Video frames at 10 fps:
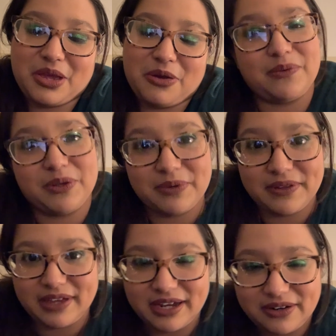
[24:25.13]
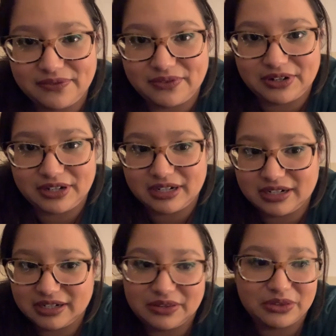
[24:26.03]
We were there for
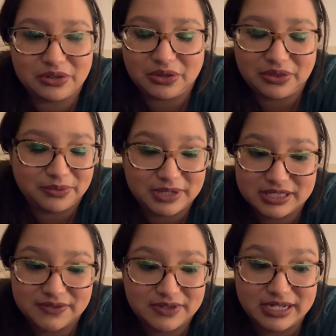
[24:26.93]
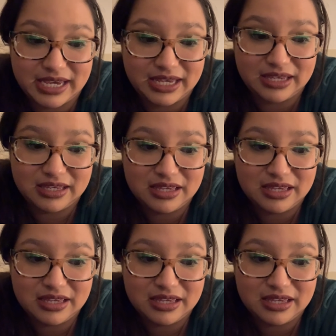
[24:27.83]
the rest of the day,